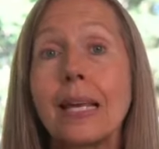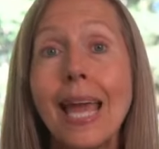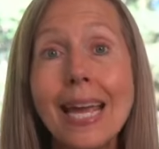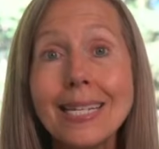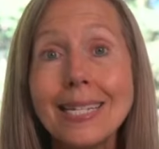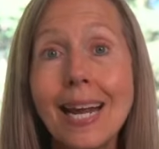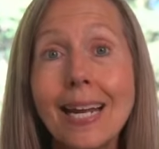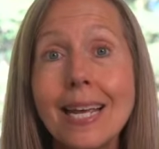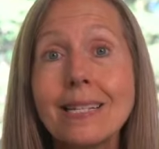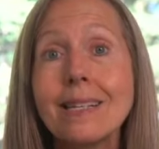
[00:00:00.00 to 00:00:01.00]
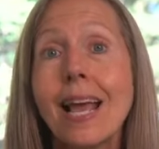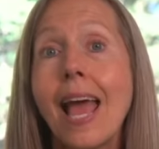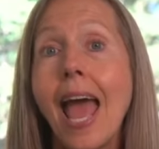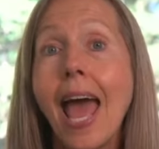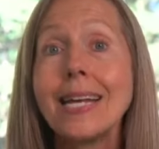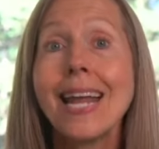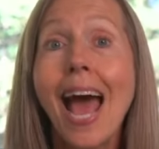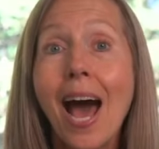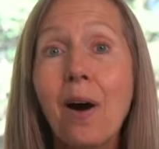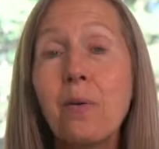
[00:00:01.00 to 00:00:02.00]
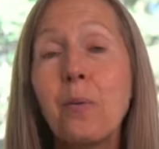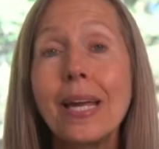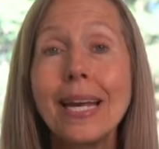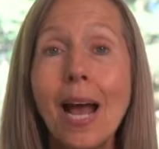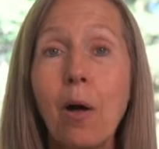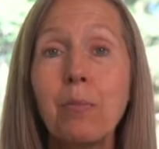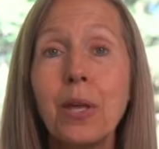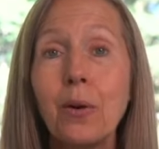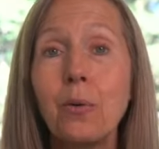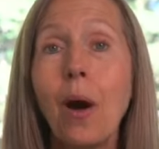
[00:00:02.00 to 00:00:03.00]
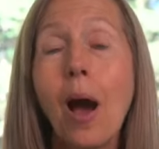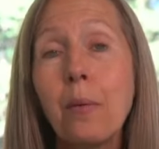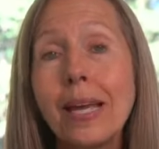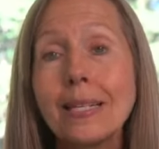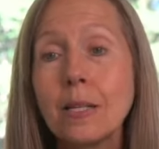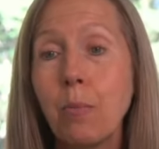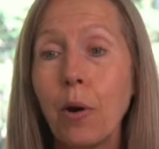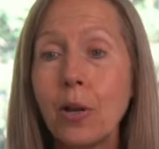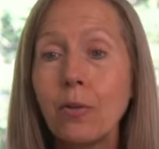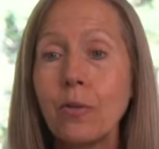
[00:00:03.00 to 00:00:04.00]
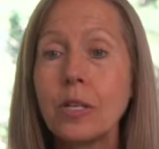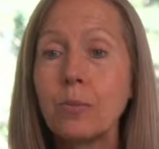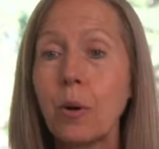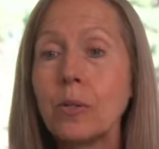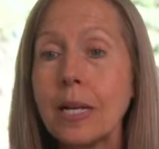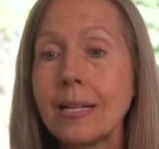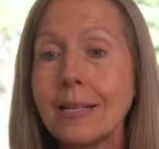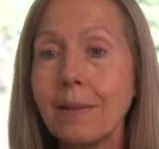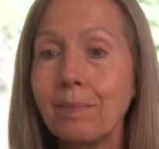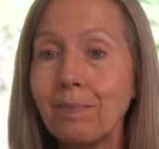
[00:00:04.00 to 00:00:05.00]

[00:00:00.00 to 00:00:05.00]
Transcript: case studies, and how we can help you, how we can support you through this process.